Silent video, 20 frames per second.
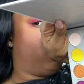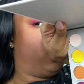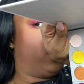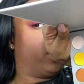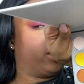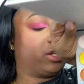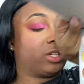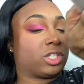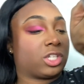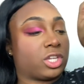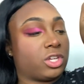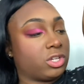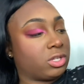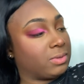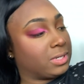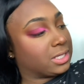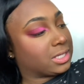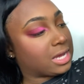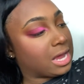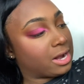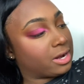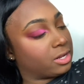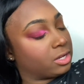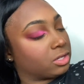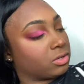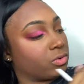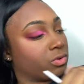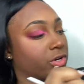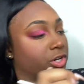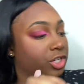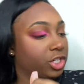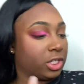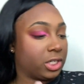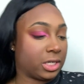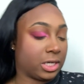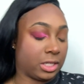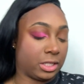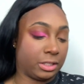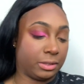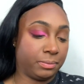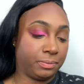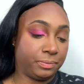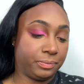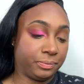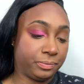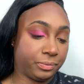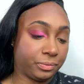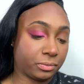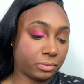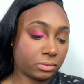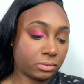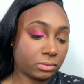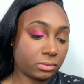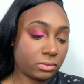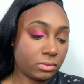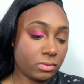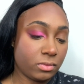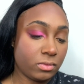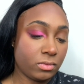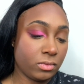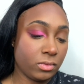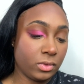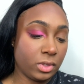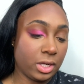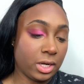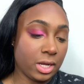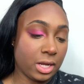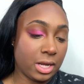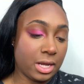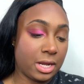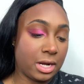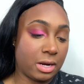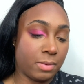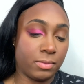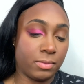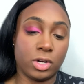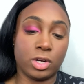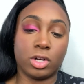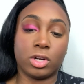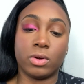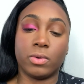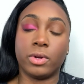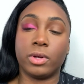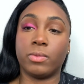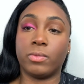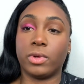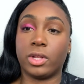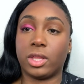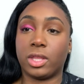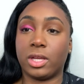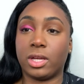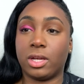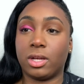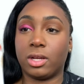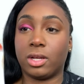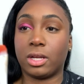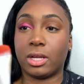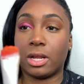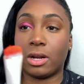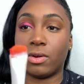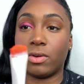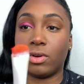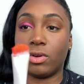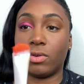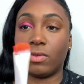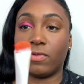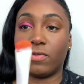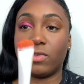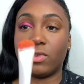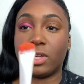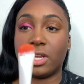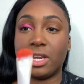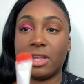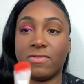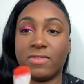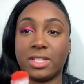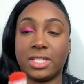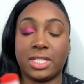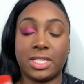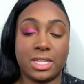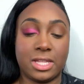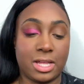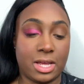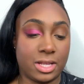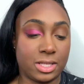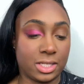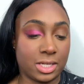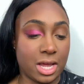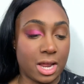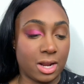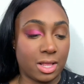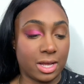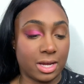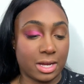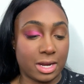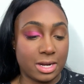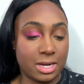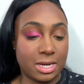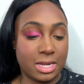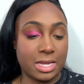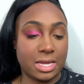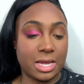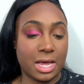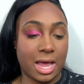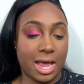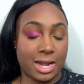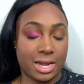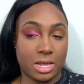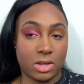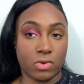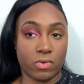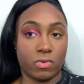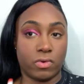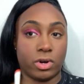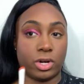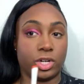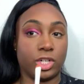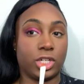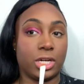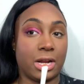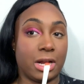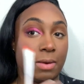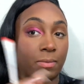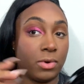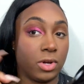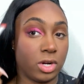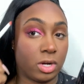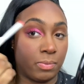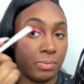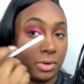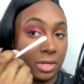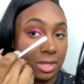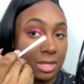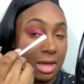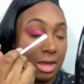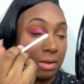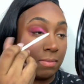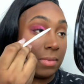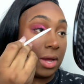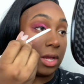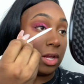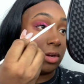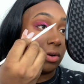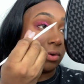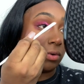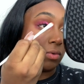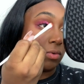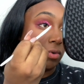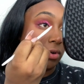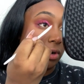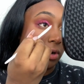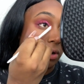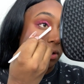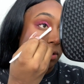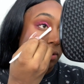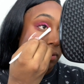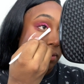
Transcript: excuse me, it's kind of this orangey color. And I'm go in with it. I don't know if you can even see that. It's kind of like a neon-y orange. And I'm going to put that in my inner corner.